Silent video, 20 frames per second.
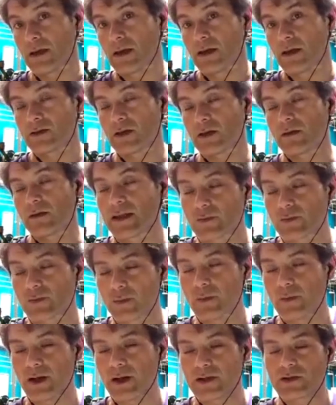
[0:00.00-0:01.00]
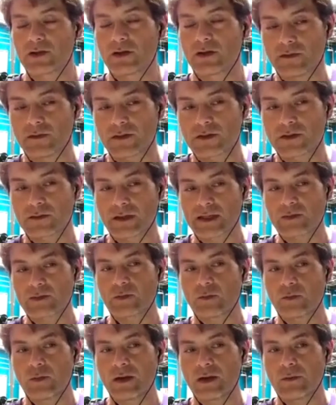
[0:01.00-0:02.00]
So that's what that's
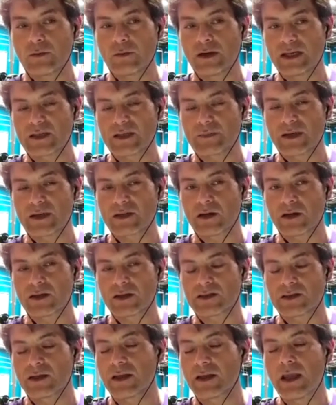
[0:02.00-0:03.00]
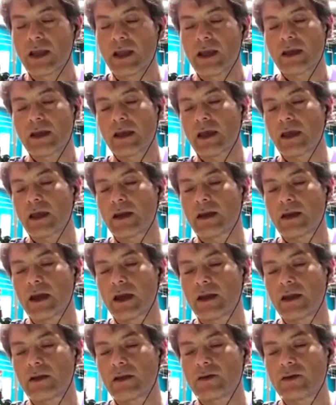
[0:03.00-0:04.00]
what we really specialize in.
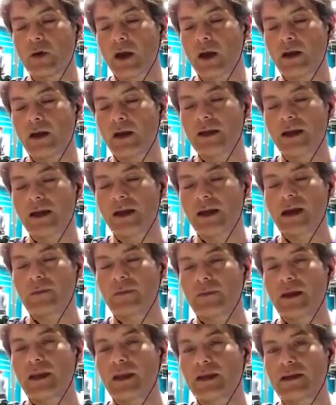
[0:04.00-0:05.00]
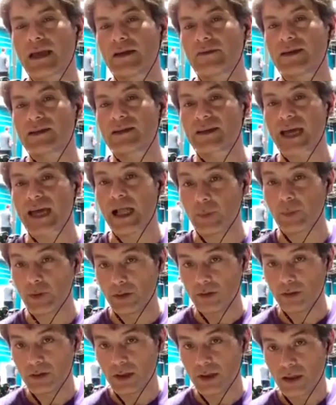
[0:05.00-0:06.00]
And you only end up needing to have the
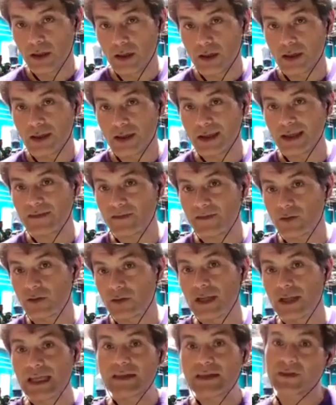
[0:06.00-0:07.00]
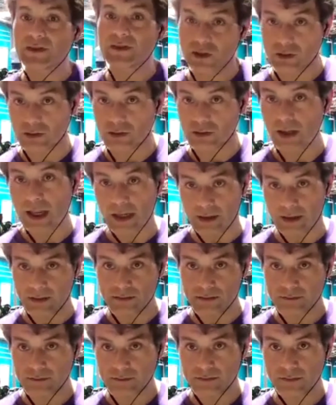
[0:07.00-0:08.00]
scalpel if you leave it too late.
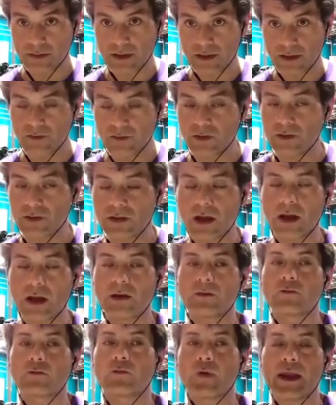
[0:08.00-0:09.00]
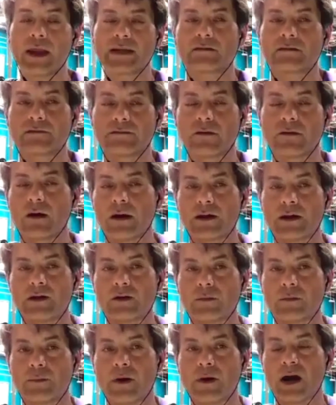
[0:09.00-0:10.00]
If you don't rectify
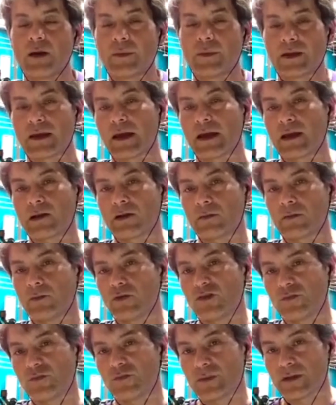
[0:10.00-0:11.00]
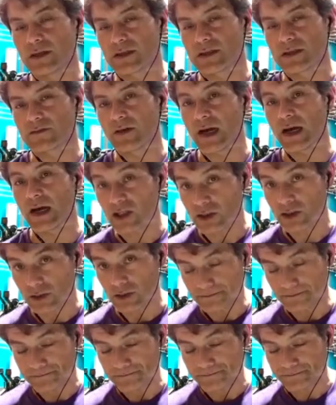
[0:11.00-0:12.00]
your biomechanical movement dysfunction,